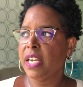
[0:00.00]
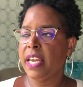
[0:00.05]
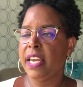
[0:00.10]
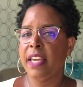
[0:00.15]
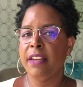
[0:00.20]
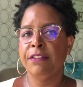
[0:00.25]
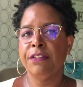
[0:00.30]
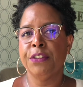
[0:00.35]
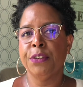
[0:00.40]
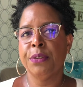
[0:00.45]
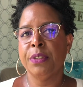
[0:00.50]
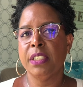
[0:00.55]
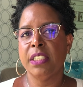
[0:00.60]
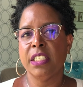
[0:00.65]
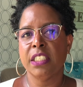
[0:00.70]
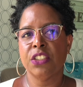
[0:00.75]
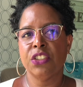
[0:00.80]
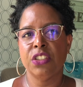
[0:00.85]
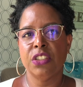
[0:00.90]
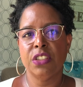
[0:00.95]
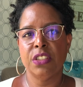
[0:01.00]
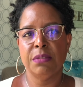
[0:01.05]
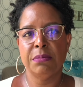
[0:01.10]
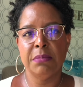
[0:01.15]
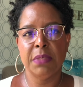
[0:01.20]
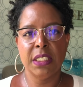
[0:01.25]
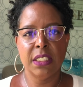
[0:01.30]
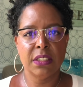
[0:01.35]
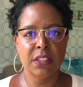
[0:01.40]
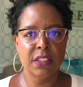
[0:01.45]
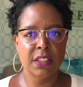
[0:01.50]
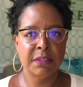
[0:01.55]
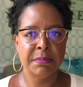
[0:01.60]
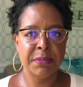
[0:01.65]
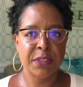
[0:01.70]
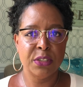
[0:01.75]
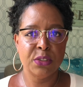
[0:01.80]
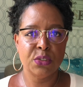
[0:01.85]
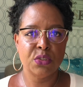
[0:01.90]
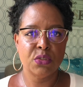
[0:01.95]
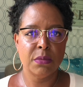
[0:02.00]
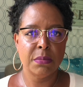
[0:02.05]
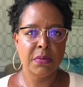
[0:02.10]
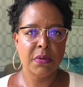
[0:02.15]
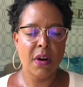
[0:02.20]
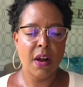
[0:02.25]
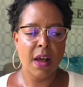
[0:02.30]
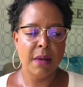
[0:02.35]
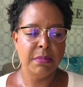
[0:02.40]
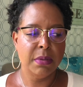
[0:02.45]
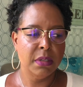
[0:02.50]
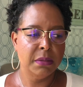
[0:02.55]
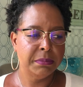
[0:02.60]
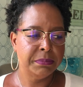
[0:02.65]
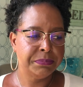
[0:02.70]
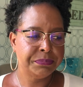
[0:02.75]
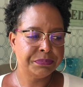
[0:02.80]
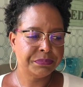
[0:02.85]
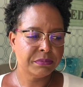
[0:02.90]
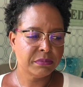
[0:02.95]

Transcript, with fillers: And food addiction to me is a spiritual problem.